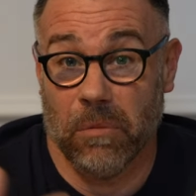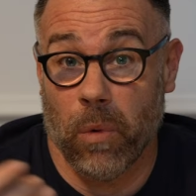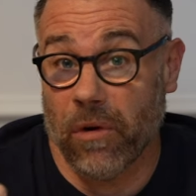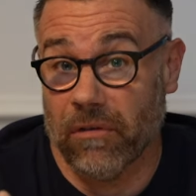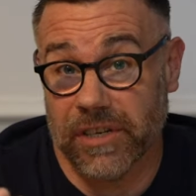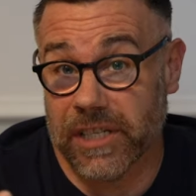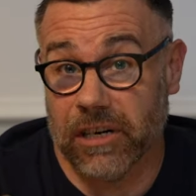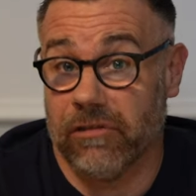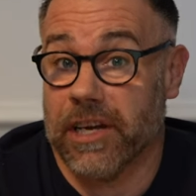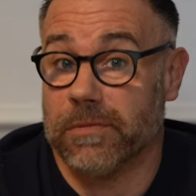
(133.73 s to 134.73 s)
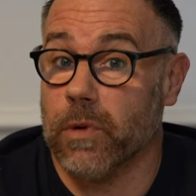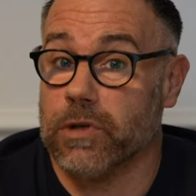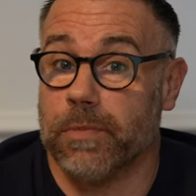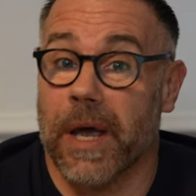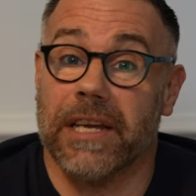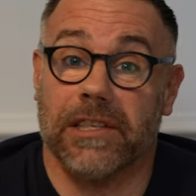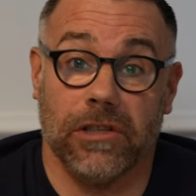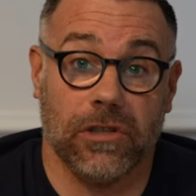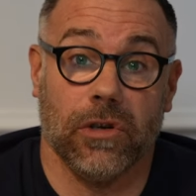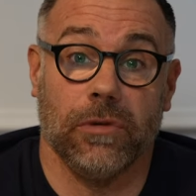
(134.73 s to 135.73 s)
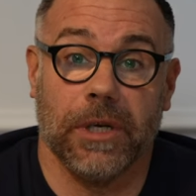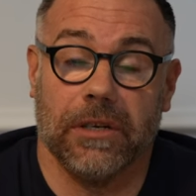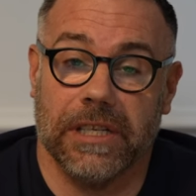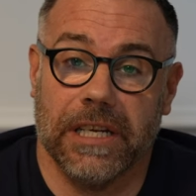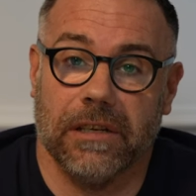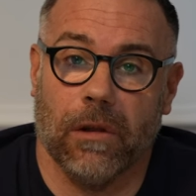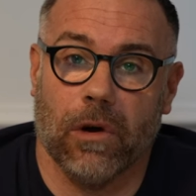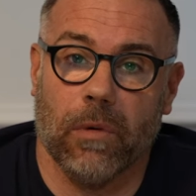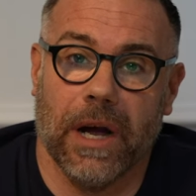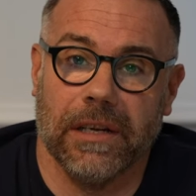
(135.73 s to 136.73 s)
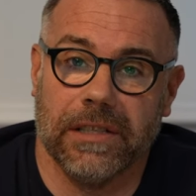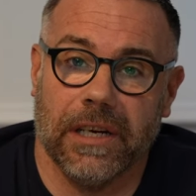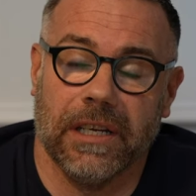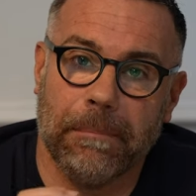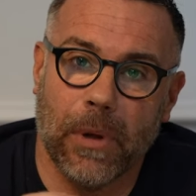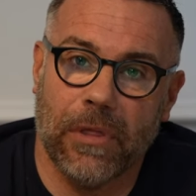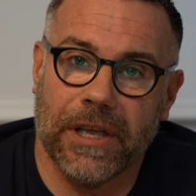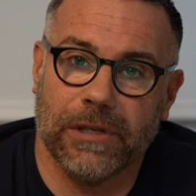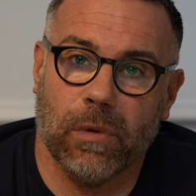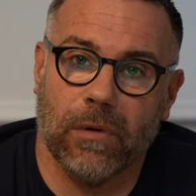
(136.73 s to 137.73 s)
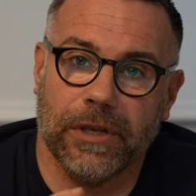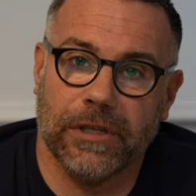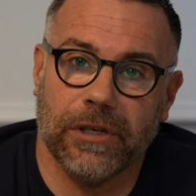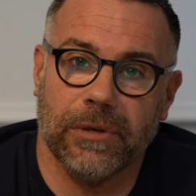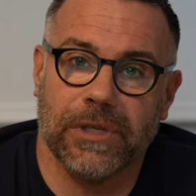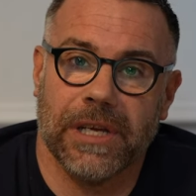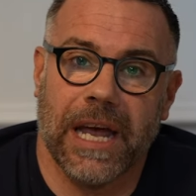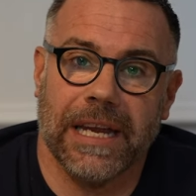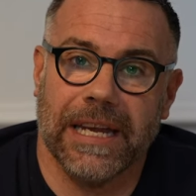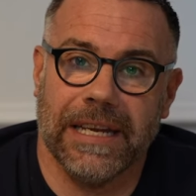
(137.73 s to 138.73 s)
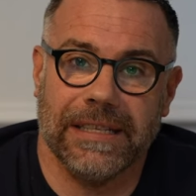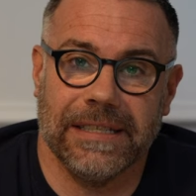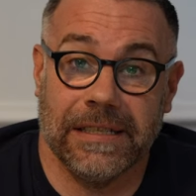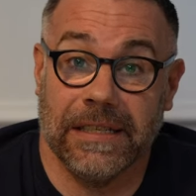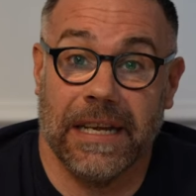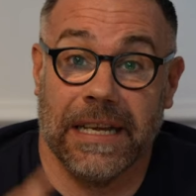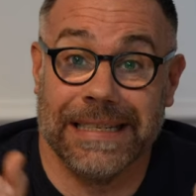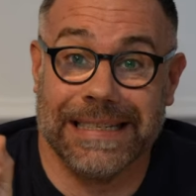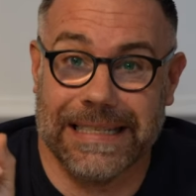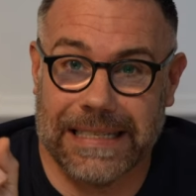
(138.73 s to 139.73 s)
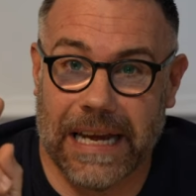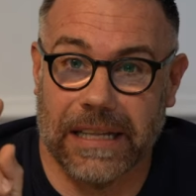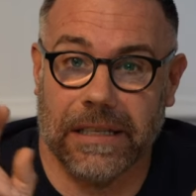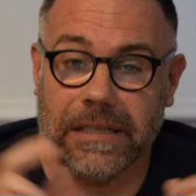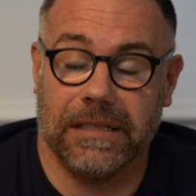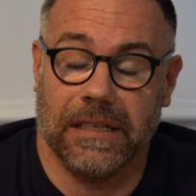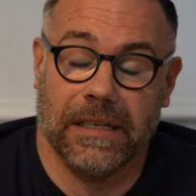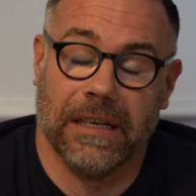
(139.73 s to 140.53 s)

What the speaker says: One, obviously, creates more space, and two, because it is a lot quieter. But this one, they do say, is silent.